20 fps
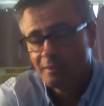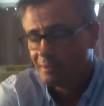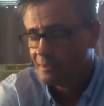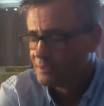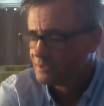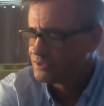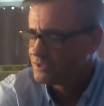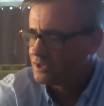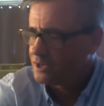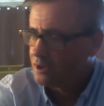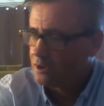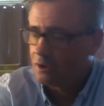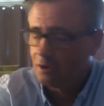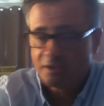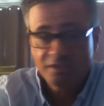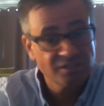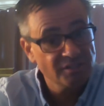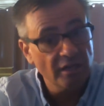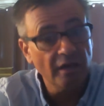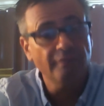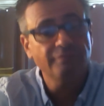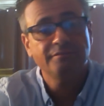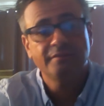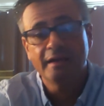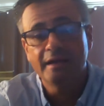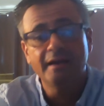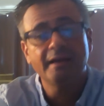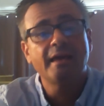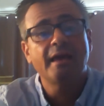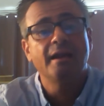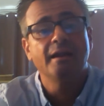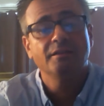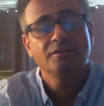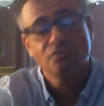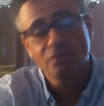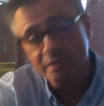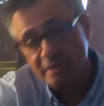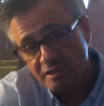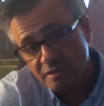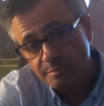So it's tough, and I get it.
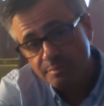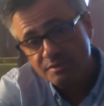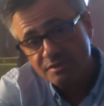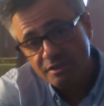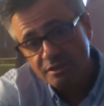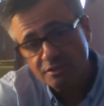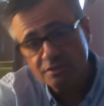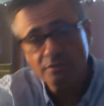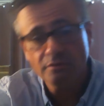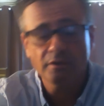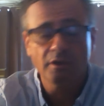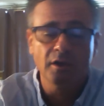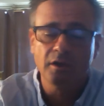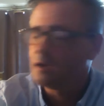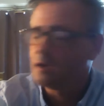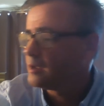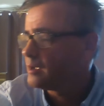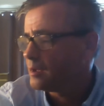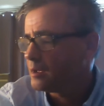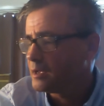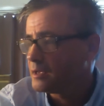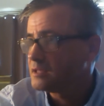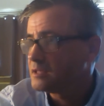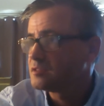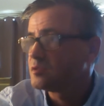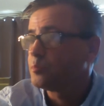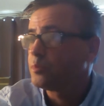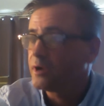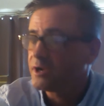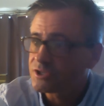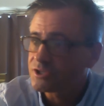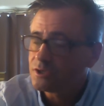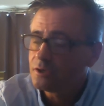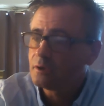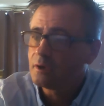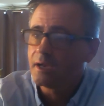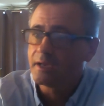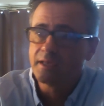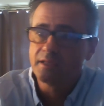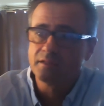So I get the procedure, or I get the pressure,
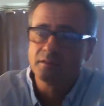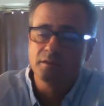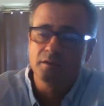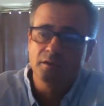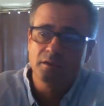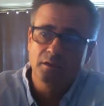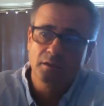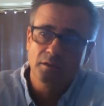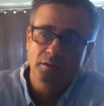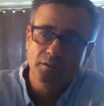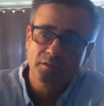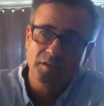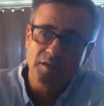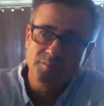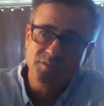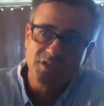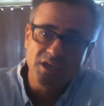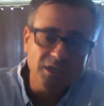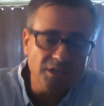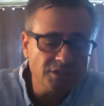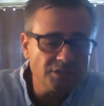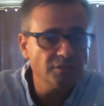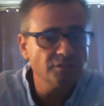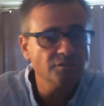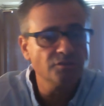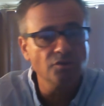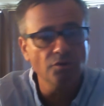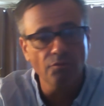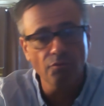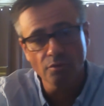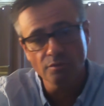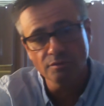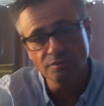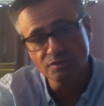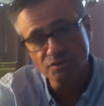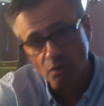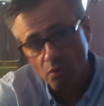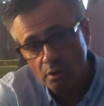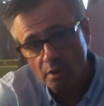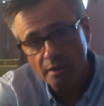I get the temptation, so forth and
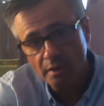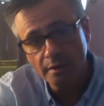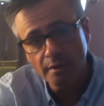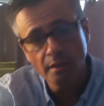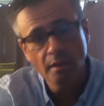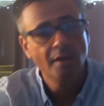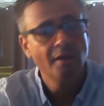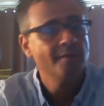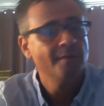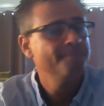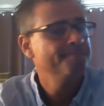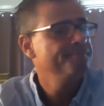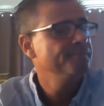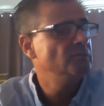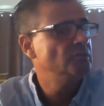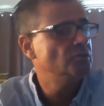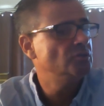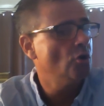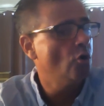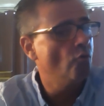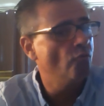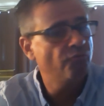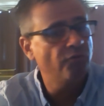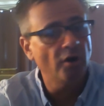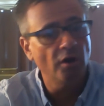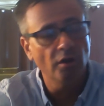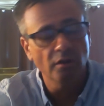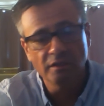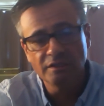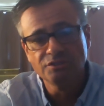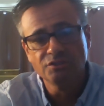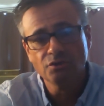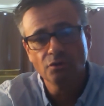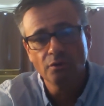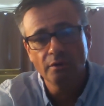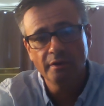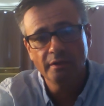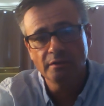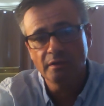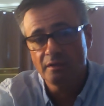so on. Don't fall into
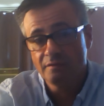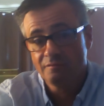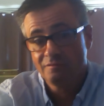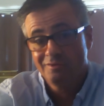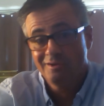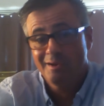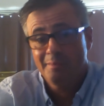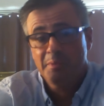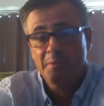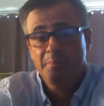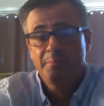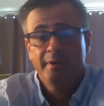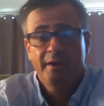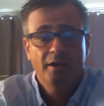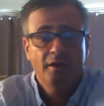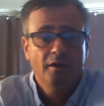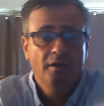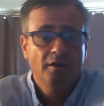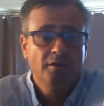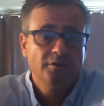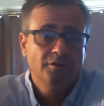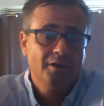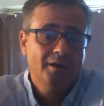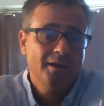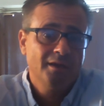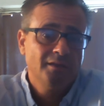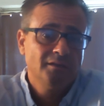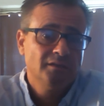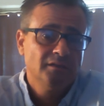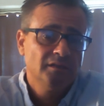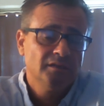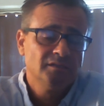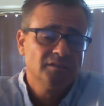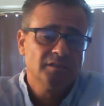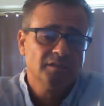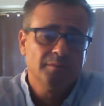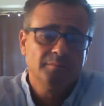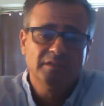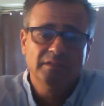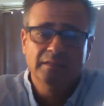it. If you're not prepared, you're handed in
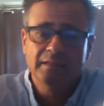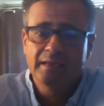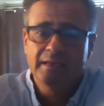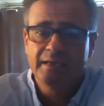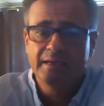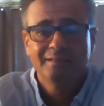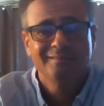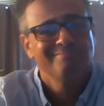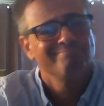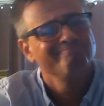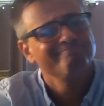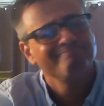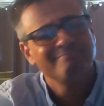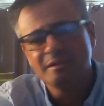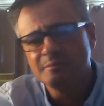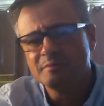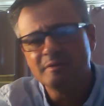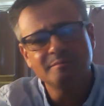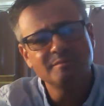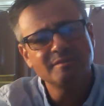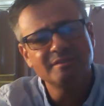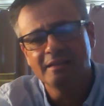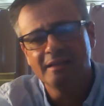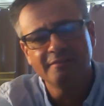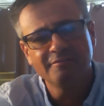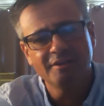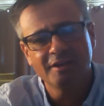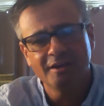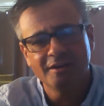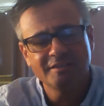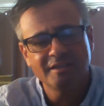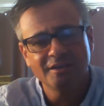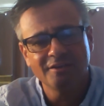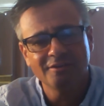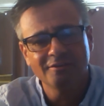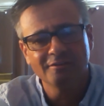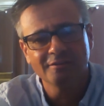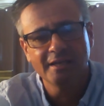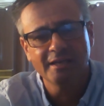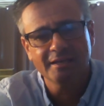something late. Sometimes in life you got to take
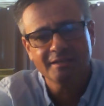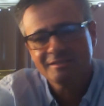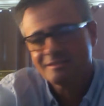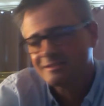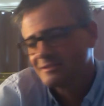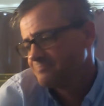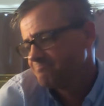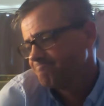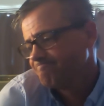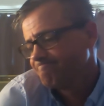your licks,